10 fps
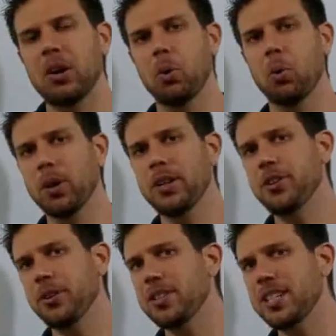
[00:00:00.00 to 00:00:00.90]
On
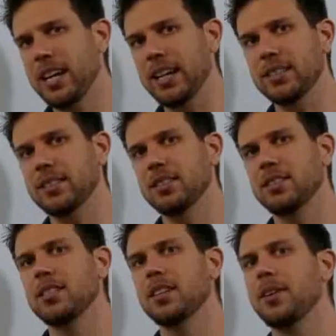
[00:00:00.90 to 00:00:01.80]
your test,
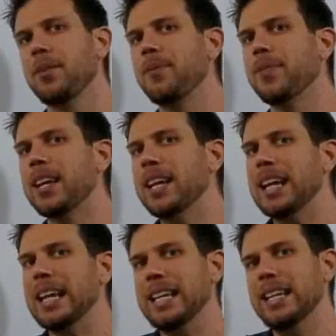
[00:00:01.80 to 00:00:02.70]

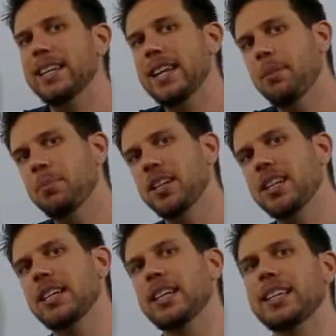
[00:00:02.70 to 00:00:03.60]

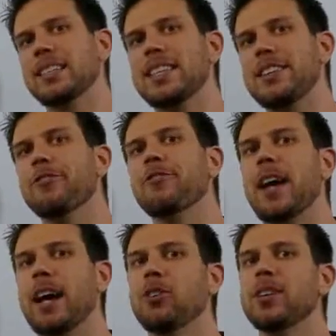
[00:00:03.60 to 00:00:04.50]
indemnity is the
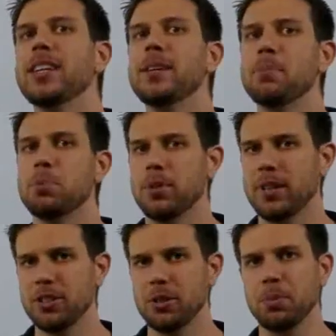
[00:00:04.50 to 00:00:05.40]
founding
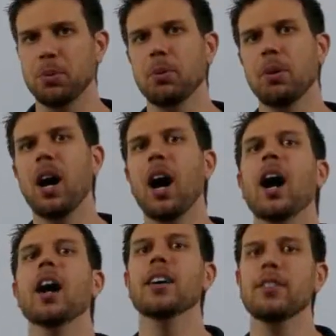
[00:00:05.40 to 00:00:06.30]
principle
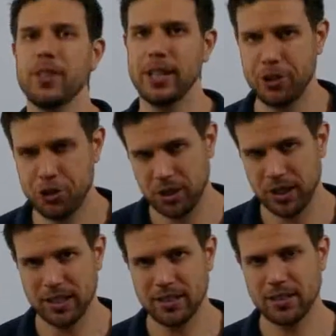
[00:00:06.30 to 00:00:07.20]
of
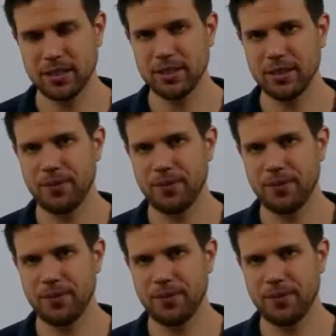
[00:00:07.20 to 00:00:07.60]
insurance.